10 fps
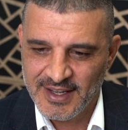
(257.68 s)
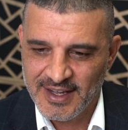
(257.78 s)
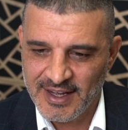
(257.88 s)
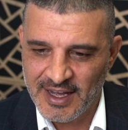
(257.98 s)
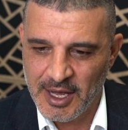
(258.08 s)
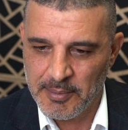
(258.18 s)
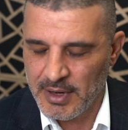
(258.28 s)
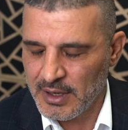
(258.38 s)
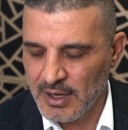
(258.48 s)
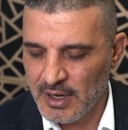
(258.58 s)

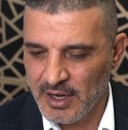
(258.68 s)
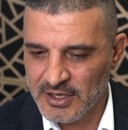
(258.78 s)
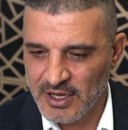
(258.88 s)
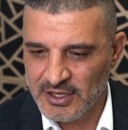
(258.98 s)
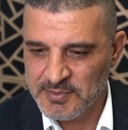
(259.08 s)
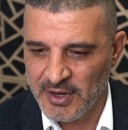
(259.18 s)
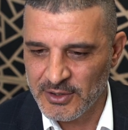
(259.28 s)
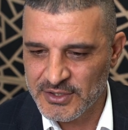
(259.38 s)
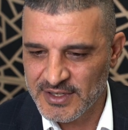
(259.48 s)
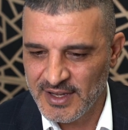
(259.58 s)
I
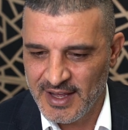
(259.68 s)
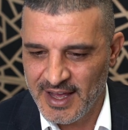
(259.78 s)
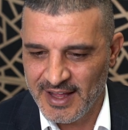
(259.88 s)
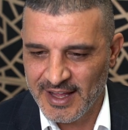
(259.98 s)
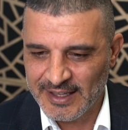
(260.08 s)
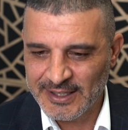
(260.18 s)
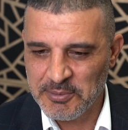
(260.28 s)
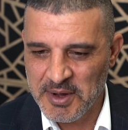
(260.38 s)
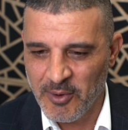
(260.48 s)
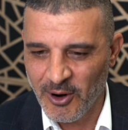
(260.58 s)
suppose, a little
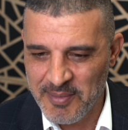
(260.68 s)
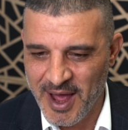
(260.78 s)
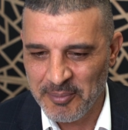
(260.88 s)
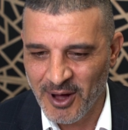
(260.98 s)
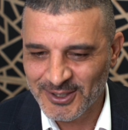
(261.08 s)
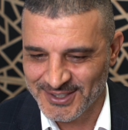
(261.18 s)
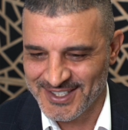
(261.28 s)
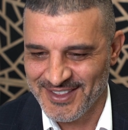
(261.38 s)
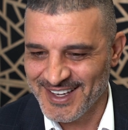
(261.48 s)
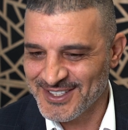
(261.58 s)
bit more about politics
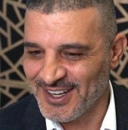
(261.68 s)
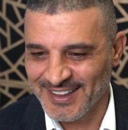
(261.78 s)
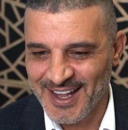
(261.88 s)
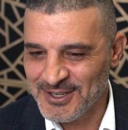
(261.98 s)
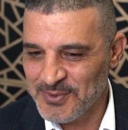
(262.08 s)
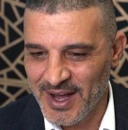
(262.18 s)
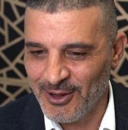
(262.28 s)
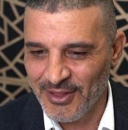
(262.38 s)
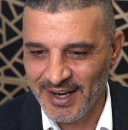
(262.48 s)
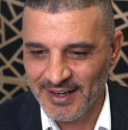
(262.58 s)
and things like that as
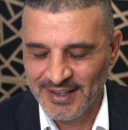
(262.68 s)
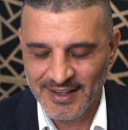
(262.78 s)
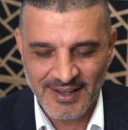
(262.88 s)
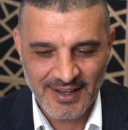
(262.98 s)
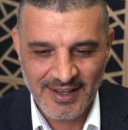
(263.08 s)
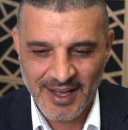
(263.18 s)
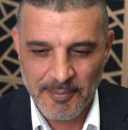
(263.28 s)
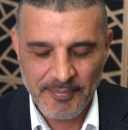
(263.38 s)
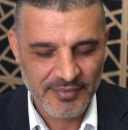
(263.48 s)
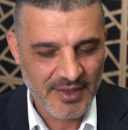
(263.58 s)
well, that
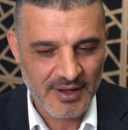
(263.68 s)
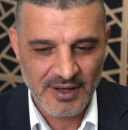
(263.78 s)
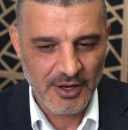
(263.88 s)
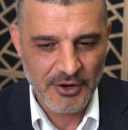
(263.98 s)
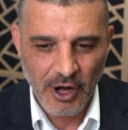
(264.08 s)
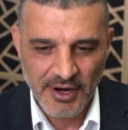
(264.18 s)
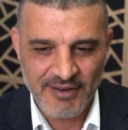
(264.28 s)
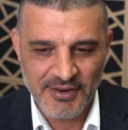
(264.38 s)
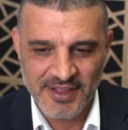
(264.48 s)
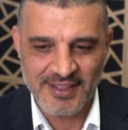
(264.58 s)
not
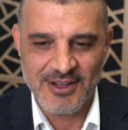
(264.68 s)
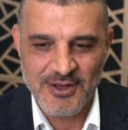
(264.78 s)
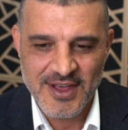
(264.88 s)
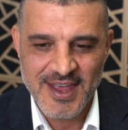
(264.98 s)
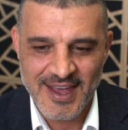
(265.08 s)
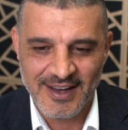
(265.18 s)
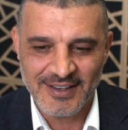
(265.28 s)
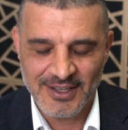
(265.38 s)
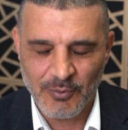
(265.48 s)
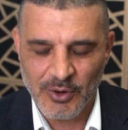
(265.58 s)
everything that you hear
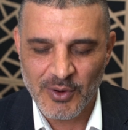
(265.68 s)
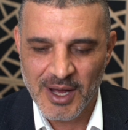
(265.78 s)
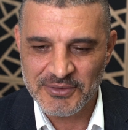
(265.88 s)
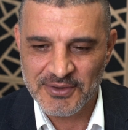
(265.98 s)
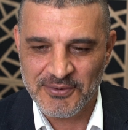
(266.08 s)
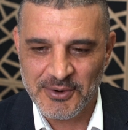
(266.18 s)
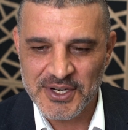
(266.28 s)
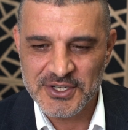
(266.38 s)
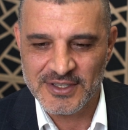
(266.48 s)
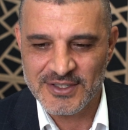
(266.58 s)
will come to
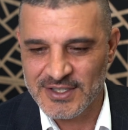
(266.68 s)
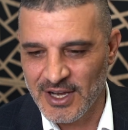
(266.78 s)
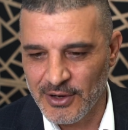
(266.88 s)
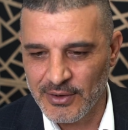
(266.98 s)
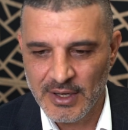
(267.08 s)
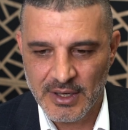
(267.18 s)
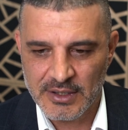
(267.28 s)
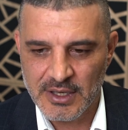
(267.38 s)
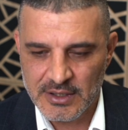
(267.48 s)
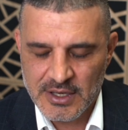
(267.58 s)
fruition. So
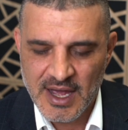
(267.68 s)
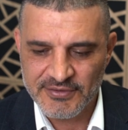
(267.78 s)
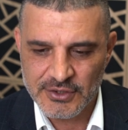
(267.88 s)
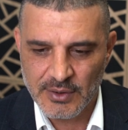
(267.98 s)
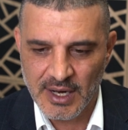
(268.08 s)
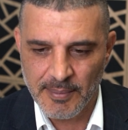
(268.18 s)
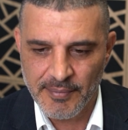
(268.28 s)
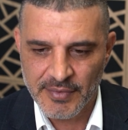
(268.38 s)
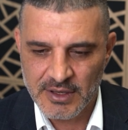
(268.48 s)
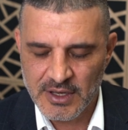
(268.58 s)
you have to,
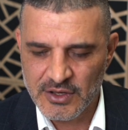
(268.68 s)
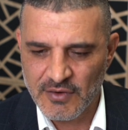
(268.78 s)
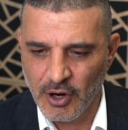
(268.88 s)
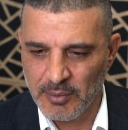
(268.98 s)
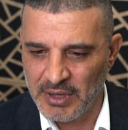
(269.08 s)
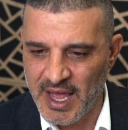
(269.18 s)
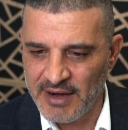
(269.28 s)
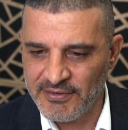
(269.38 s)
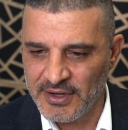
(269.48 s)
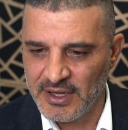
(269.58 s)
you've got to plan
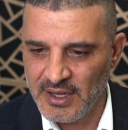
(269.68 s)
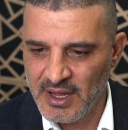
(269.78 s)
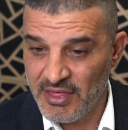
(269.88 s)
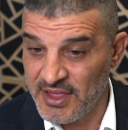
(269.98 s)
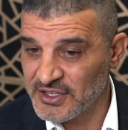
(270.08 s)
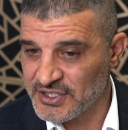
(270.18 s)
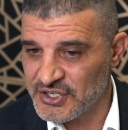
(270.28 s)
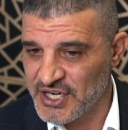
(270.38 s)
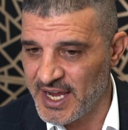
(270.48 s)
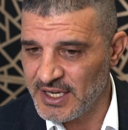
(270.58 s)
for things to
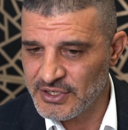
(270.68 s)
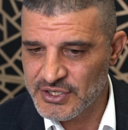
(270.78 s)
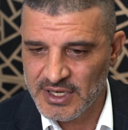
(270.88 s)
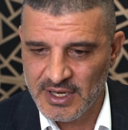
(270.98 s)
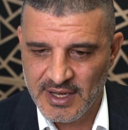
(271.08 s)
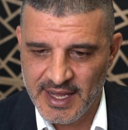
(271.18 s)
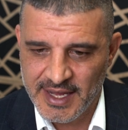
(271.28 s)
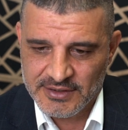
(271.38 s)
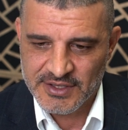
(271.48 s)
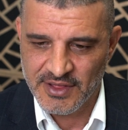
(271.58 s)
change.
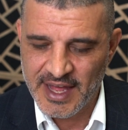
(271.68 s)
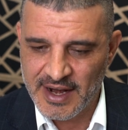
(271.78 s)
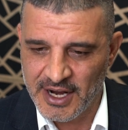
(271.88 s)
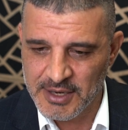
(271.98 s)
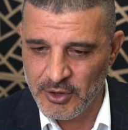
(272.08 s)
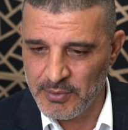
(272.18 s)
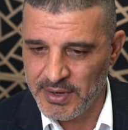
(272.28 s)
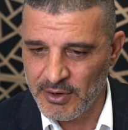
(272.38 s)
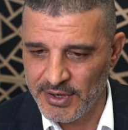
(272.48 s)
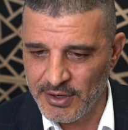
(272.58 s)
And that honeymoon
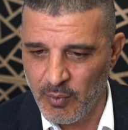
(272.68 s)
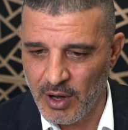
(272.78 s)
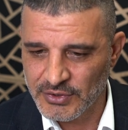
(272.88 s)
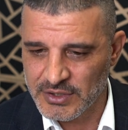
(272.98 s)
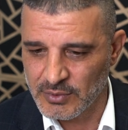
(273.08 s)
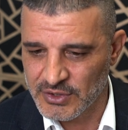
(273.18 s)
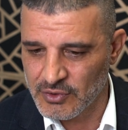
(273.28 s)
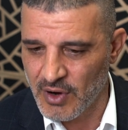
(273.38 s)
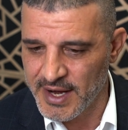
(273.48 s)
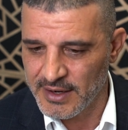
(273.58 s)
period, whilst it was
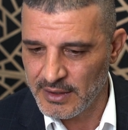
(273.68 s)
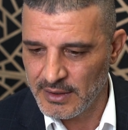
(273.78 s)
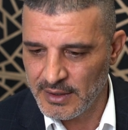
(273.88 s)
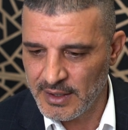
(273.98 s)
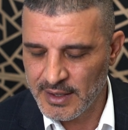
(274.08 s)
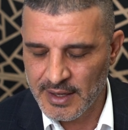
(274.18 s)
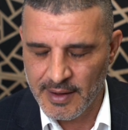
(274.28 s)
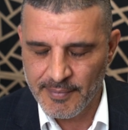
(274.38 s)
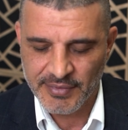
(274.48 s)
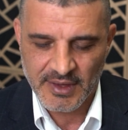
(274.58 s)
great
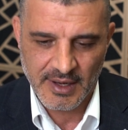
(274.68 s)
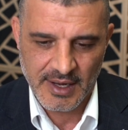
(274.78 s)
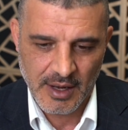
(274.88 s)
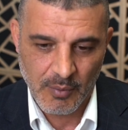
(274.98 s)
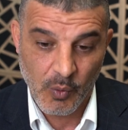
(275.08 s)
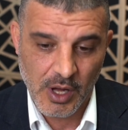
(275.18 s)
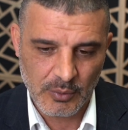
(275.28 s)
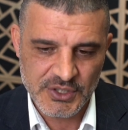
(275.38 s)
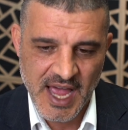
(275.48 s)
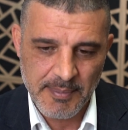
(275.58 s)
while it
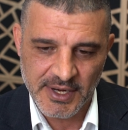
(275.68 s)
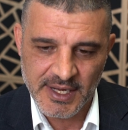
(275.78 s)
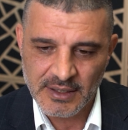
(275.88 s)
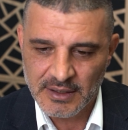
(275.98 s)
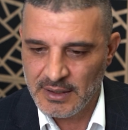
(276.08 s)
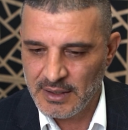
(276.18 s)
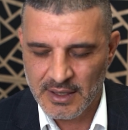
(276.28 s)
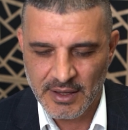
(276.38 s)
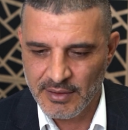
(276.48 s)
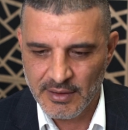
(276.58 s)
was happening,
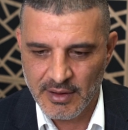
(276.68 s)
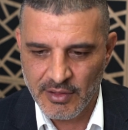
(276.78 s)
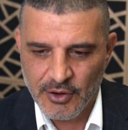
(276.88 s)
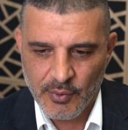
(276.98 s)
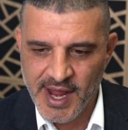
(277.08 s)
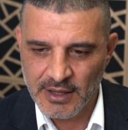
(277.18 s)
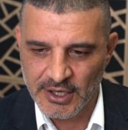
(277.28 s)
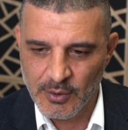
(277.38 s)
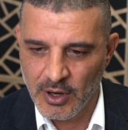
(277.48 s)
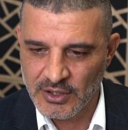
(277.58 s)
the
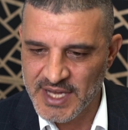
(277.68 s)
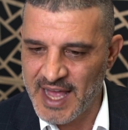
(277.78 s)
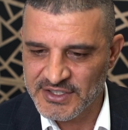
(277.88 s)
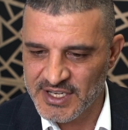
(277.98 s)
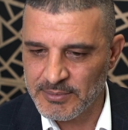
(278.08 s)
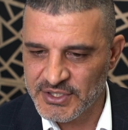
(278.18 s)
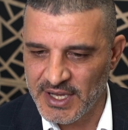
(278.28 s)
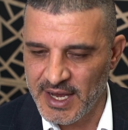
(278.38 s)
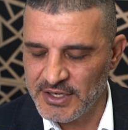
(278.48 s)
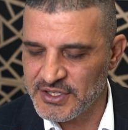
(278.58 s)
reality was at some
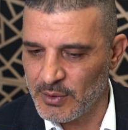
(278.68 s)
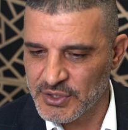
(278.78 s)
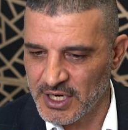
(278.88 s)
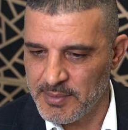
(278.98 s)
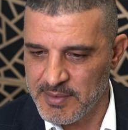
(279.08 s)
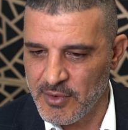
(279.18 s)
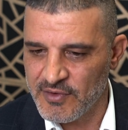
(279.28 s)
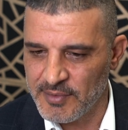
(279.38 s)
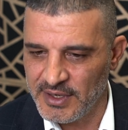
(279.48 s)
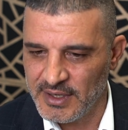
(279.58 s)
stage there was going to be
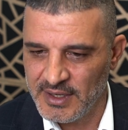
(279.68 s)
movement.